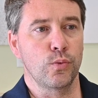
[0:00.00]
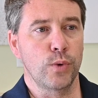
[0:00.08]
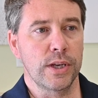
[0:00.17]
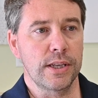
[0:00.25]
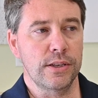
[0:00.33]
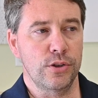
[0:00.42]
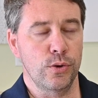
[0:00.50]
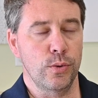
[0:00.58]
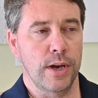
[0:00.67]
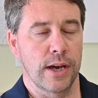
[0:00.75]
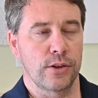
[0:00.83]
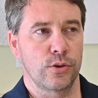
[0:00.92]
really do
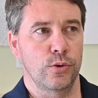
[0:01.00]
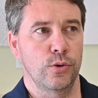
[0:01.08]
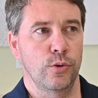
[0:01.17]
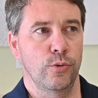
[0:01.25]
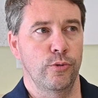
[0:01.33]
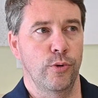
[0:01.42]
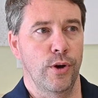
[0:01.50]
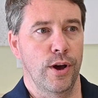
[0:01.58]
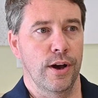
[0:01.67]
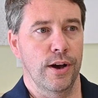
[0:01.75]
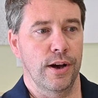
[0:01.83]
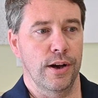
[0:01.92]
get to
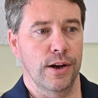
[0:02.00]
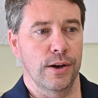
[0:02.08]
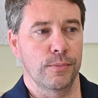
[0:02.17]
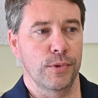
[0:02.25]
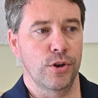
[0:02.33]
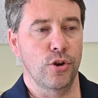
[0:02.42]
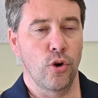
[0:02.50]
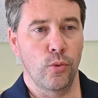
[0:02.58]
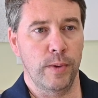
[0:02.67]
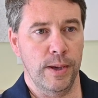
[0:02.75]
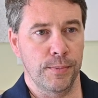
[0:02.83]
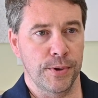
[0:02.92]
know
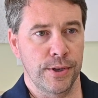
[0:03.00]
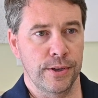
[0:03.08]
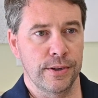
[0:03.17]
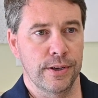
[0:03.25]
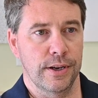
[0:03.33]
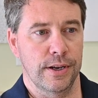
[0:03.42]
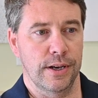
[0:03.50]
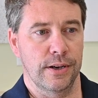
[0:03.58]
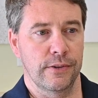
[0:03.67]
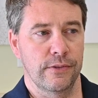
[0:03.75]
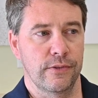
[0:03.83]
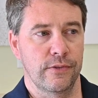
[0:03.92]
people
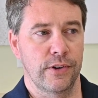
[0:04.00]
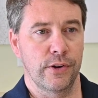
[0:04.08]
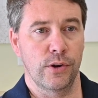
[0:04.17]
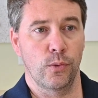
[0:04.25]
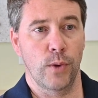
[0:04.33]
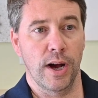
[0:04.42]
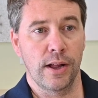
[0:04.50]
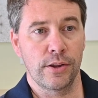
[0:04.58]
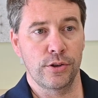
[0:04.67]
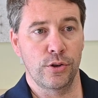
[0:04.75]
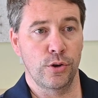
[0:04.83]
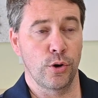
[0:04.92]
very well.
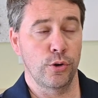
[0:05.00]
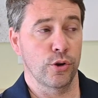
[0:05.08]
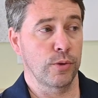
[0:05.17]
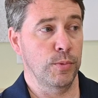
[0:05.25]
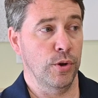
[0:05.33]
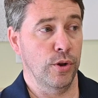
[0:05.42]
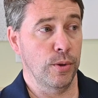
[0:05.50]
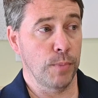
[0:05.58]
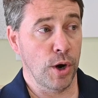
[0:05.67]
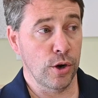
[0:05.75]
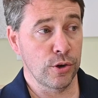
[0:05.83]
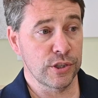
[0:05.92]
You know your community
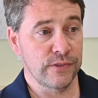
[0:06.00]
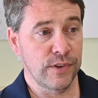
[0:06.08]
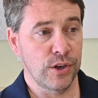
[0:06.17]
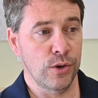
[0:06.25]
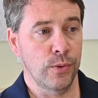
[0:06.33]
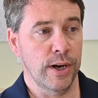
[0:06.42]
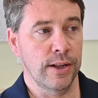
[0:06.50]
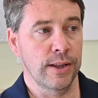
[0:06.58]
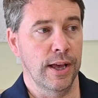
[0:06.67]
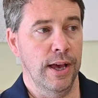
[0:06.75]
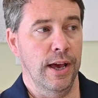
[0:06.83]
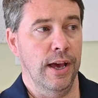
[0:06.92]
partners very well.
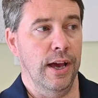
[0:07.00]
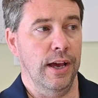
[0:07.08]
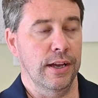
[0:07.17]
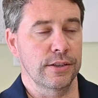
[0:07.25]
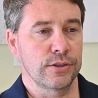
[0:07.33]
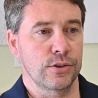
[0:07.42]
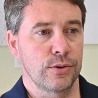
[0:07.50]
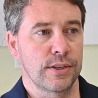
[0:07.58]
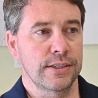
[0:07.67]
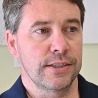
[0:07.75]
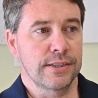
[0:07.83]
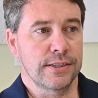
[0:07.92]
And so
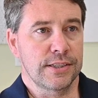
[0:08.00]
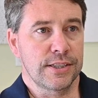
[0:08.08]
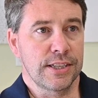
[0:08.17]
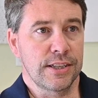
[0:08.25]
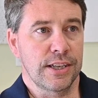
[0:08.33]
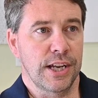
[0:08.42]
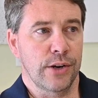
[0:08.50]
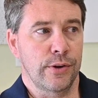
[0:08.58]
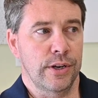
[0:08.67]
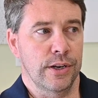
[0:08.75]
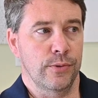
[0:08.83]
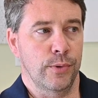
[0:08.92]
this is still an
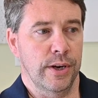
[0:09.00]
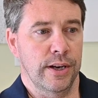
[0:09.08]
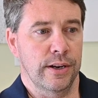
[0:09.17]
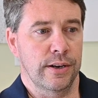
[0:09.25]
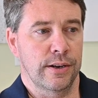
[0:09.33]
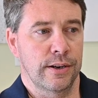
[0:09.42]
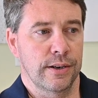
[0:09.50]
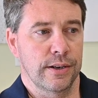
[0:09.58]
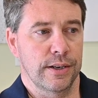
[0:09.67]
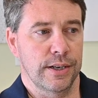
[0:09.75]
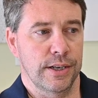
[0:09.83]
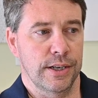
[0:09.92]
area where
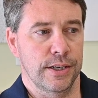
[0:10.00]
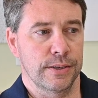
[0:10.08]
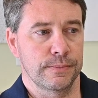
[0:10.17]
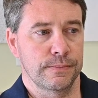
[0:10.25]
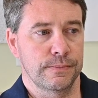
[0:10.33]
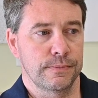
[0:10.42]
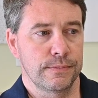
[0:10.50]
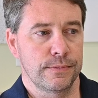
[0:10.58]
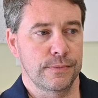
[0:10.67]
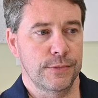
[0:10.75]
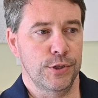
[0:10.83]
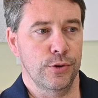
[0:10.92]

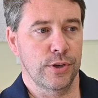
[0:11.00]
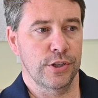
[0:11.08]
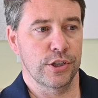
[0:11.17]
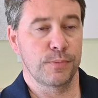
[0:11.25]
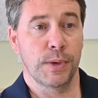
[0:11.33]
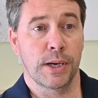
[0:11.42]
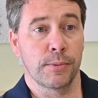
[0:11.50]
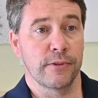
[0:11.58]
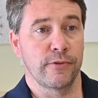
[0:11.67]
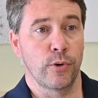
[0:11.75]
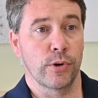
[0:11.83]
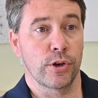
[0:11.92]
you can just pick up the
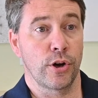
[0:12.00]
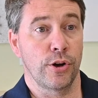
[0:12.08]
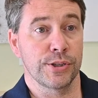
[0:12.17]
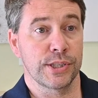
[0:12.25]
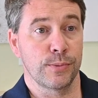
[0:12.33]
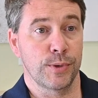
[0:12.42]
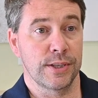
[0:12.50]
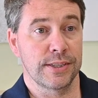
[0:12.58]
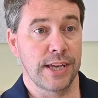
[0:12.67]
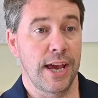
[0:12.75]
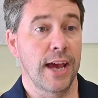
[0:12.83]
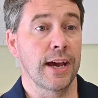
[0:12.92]
phone and call someone and
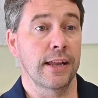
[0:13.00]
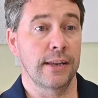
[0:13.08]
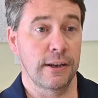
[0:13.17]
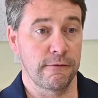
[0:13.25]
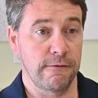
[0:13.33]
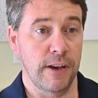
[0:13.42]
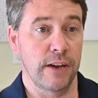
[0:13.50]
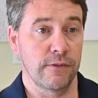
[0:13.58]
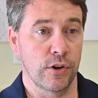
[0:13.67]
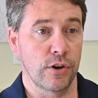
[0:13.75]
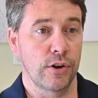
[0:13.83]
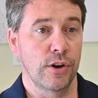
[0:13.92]
say, hey, I need a
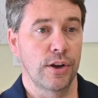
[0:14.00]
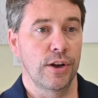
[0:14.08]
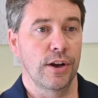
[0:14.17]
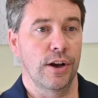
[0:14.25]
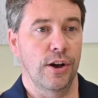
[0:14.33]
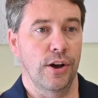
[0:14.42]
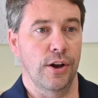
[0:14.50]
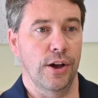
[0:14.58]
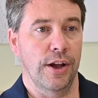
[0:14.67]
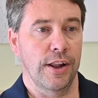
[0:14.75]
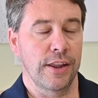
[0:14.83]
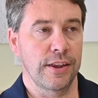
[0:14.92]
favor.
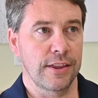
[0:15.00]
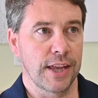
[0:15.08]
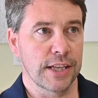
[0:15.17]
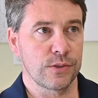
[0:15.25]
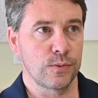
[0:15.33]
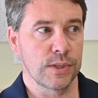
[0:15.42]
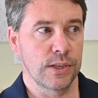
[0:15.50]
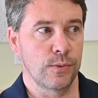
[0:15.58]
And I think that's really